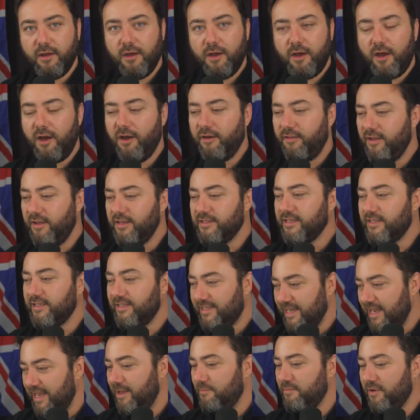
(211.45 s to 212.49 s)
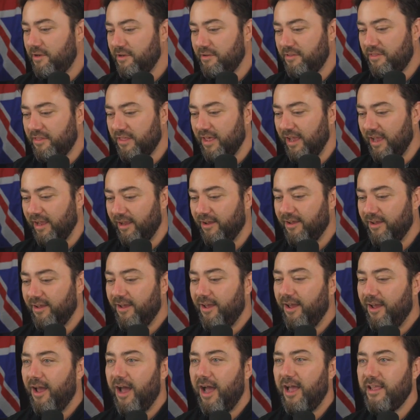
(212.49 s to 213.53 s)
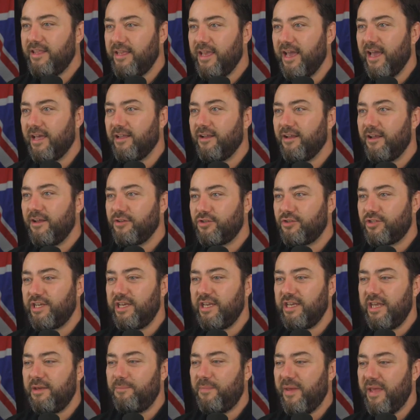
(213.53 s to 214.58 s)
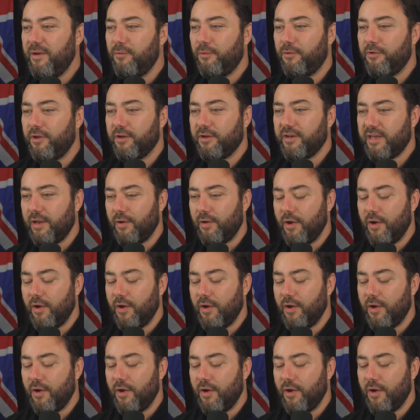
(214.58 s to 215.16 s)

I think it's a damn good thing. And yet, GDP will go down.